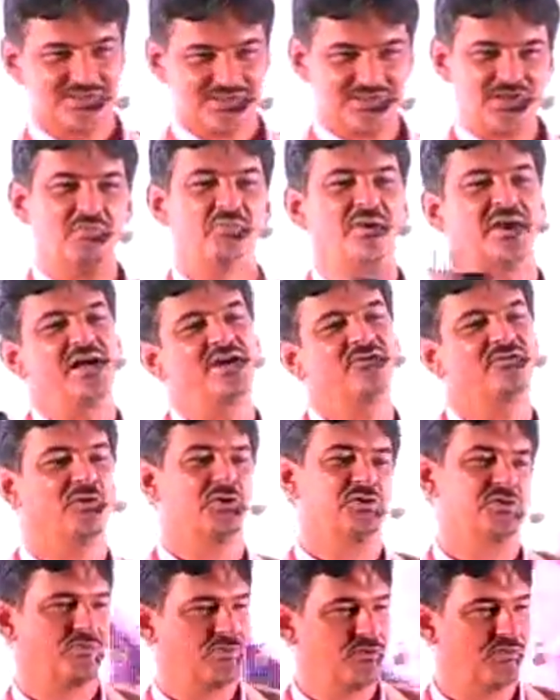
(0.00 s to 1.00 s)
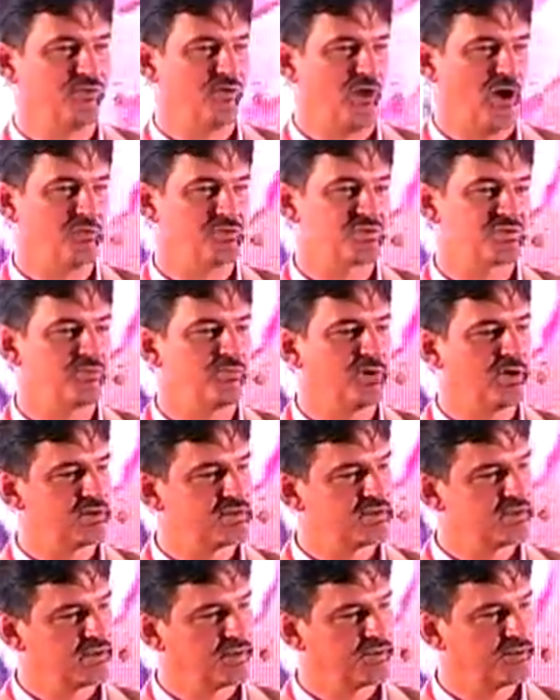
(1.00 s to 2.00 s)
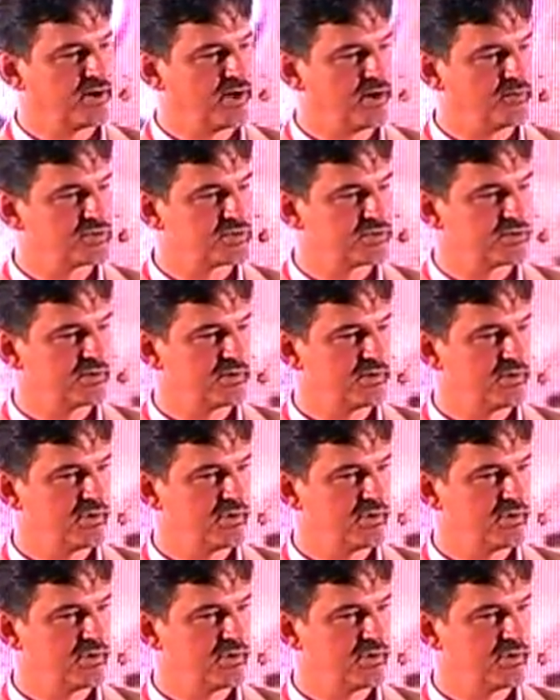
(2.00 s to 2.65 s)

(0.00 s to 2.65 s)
is the bling version of Tom's, but it's still Tom's.